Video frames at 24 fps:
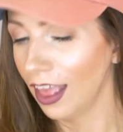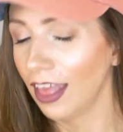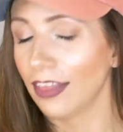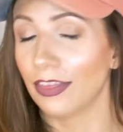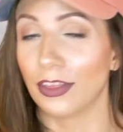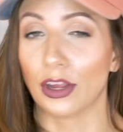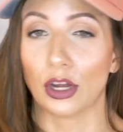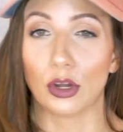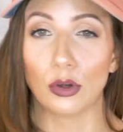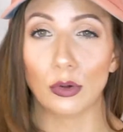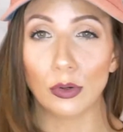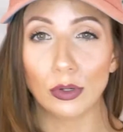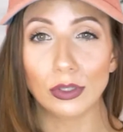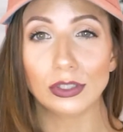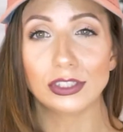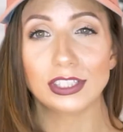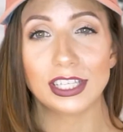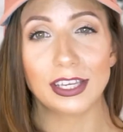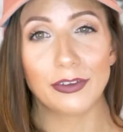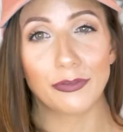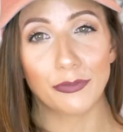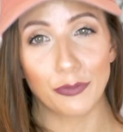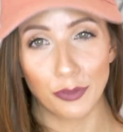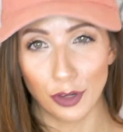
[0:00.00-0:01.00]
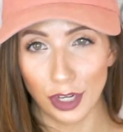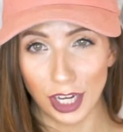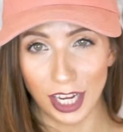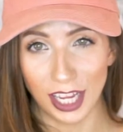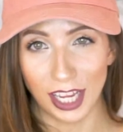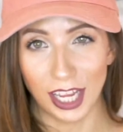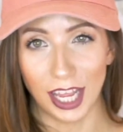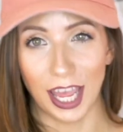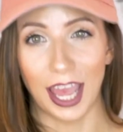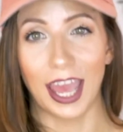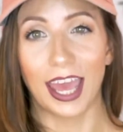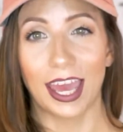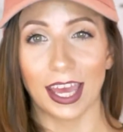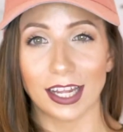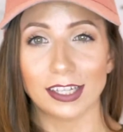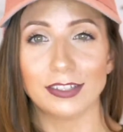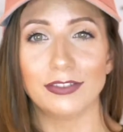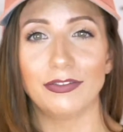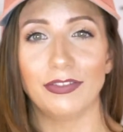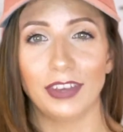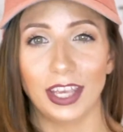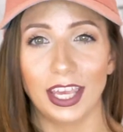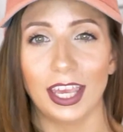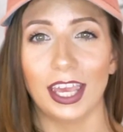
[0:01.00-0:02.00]
They're cruelty-free and
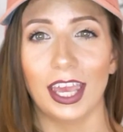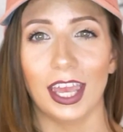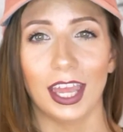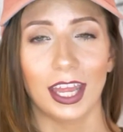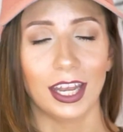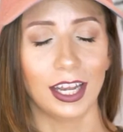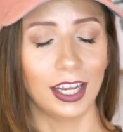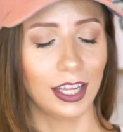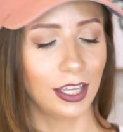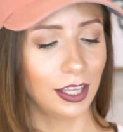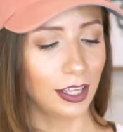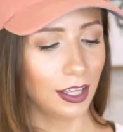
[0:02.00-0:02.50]
vegan.